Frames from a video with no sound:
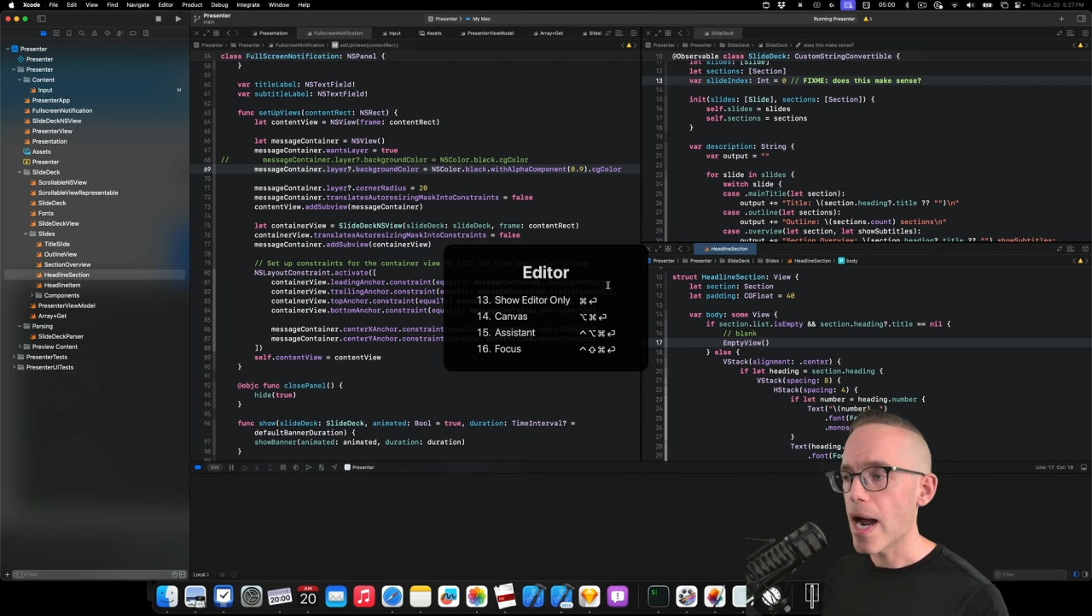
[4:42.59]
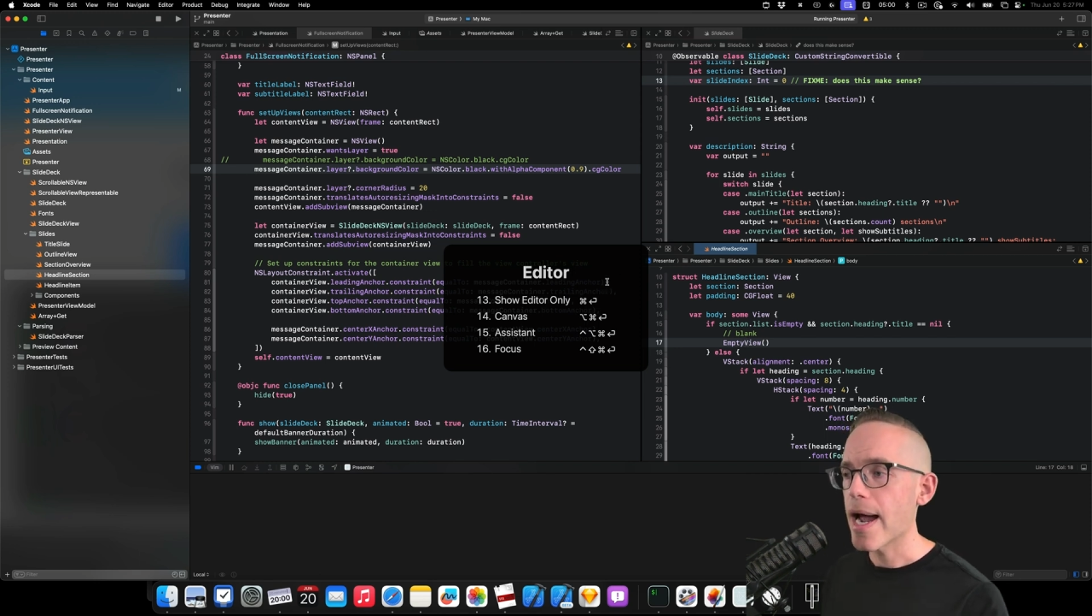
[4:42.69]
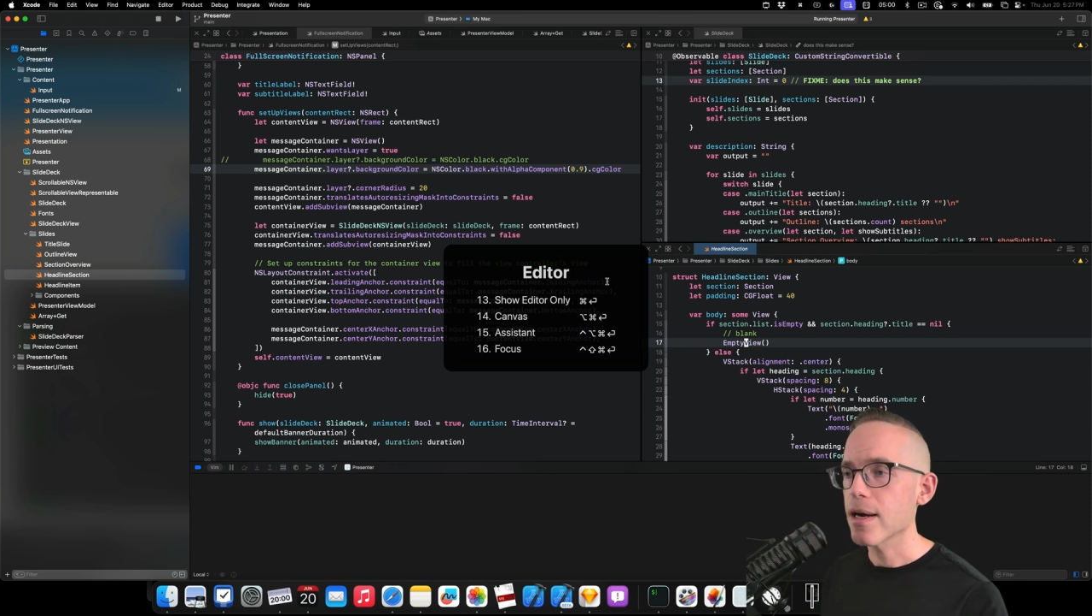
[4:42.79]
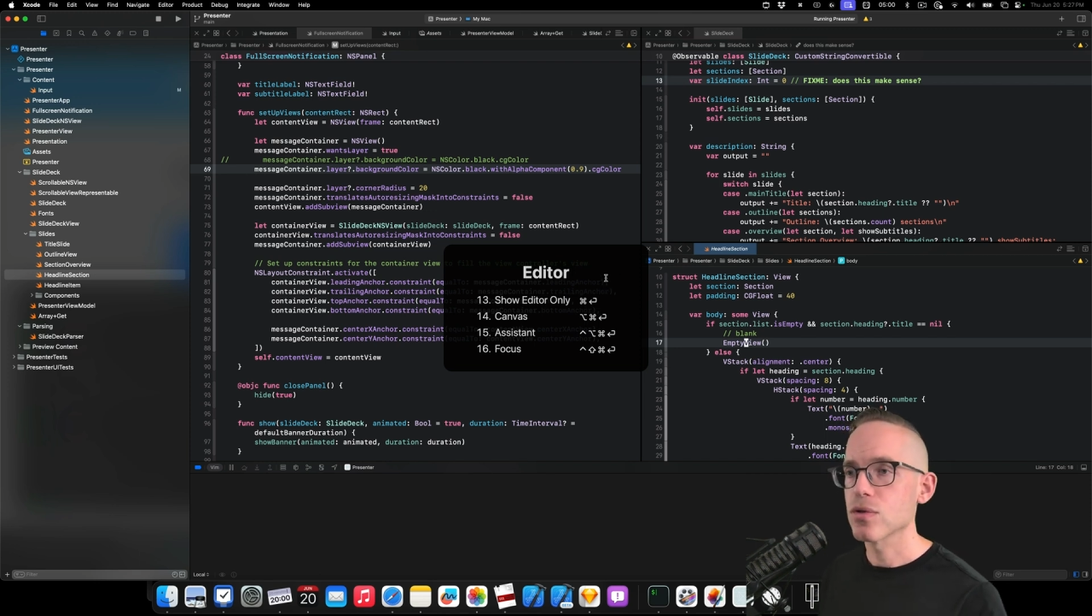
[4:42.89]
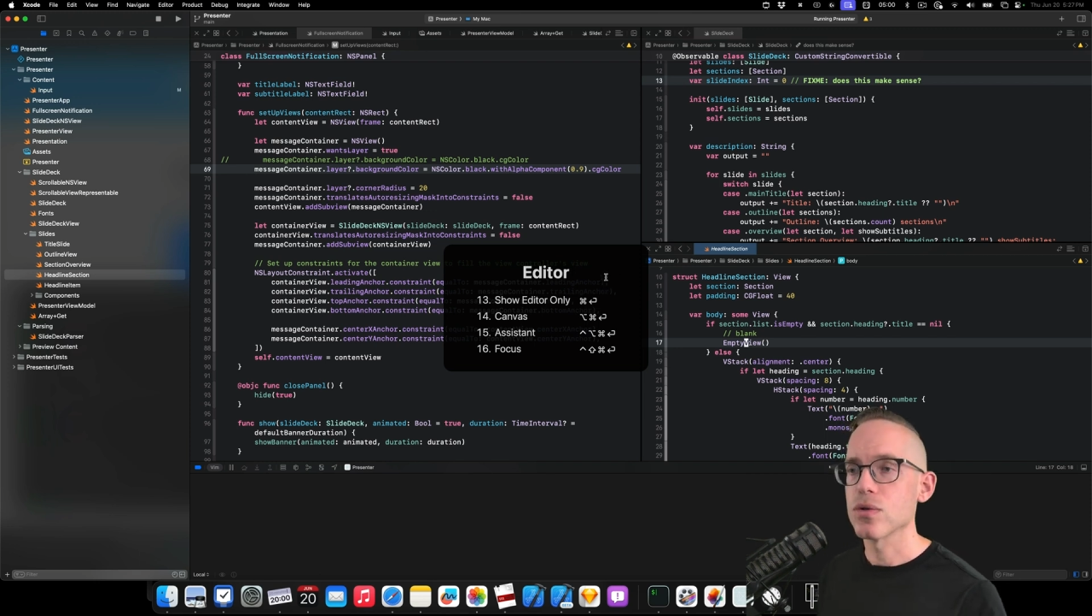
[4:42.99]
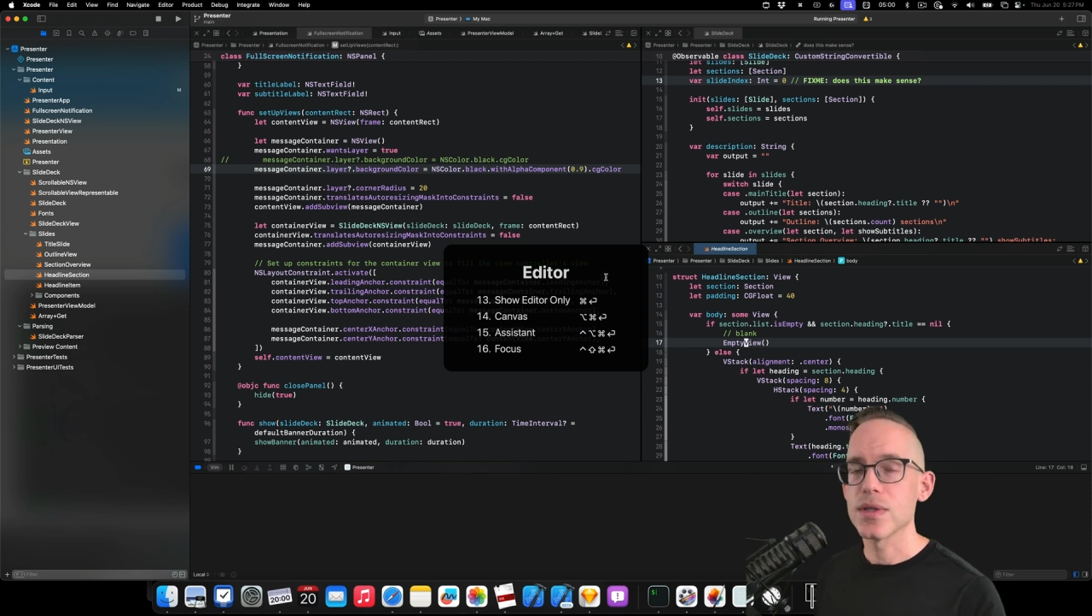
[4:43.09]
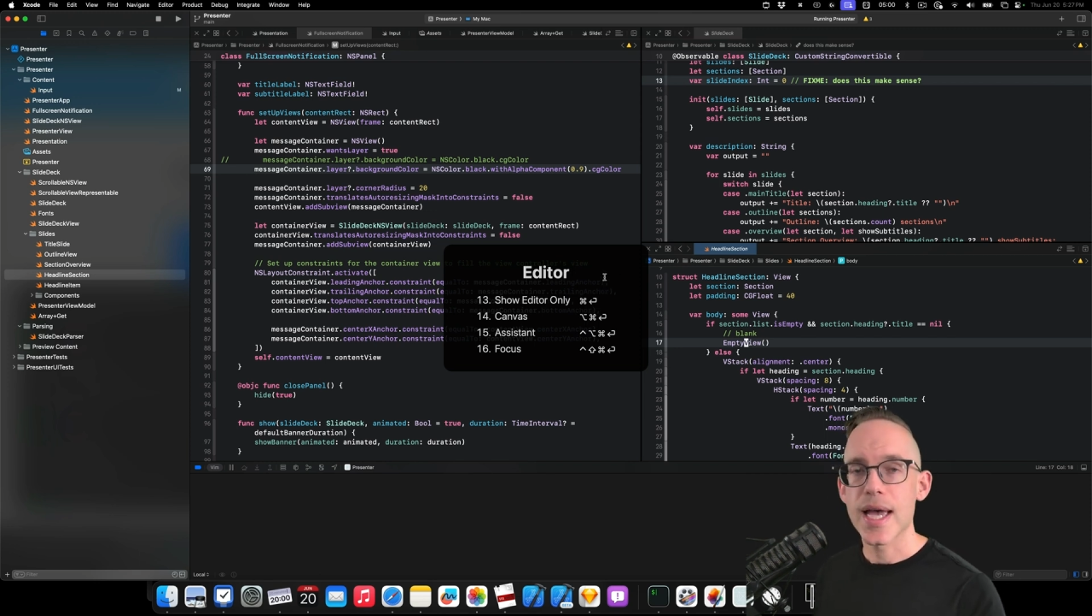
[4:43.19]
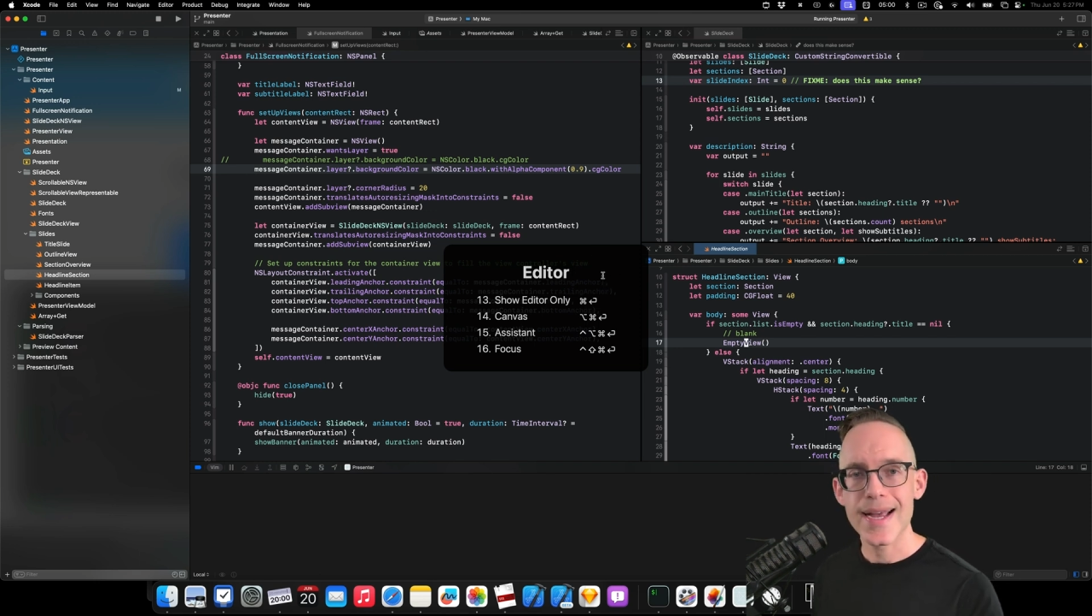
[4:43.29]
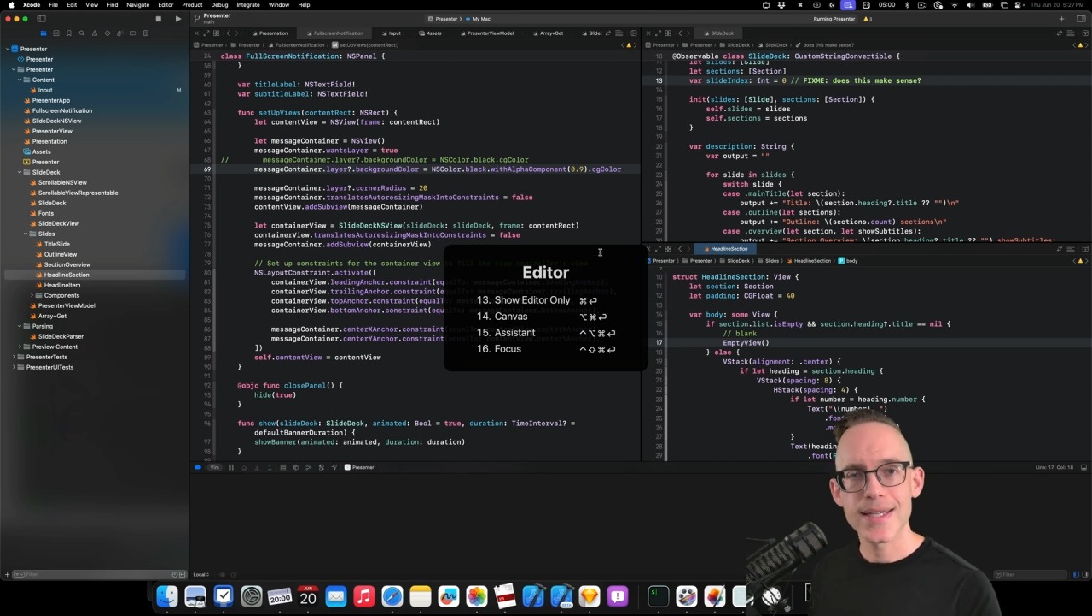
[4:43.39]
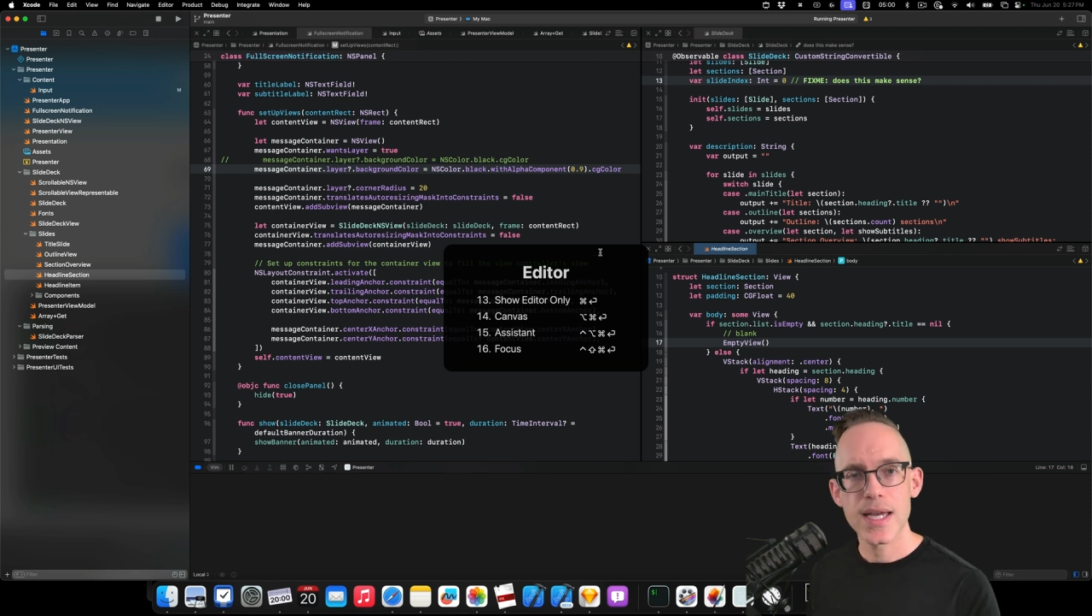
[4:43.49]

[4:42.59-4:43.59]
actual text